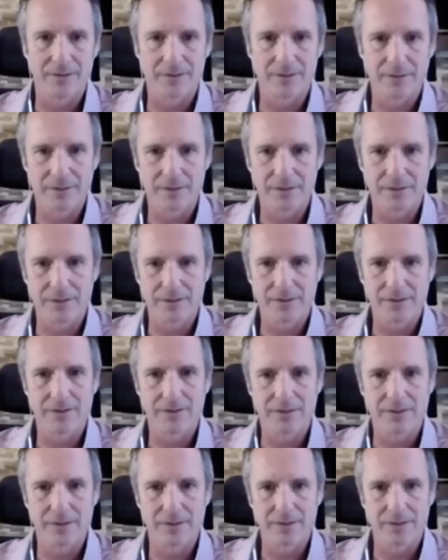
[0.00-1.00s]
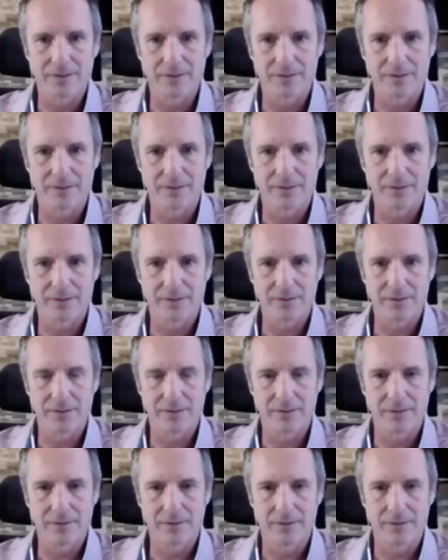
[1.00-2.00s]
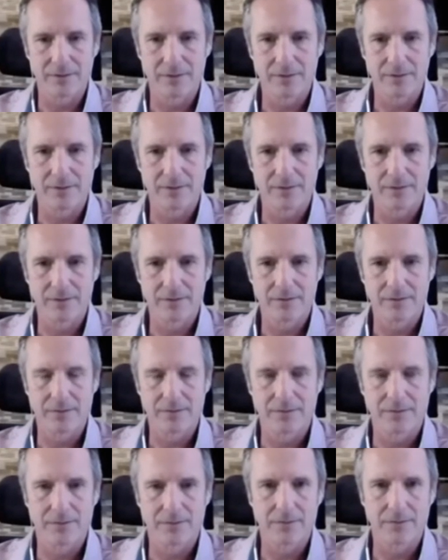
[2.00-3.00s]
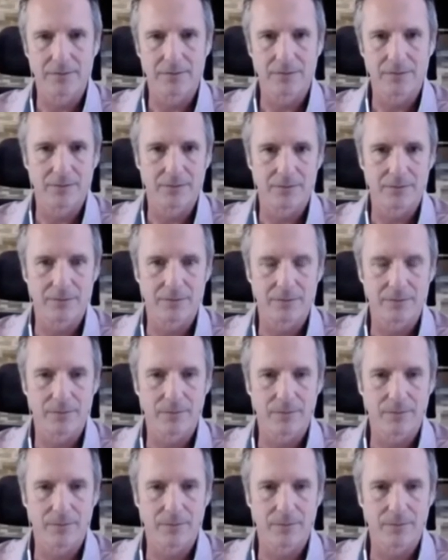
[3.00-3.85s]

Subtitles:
No words are spoken by the person on screen.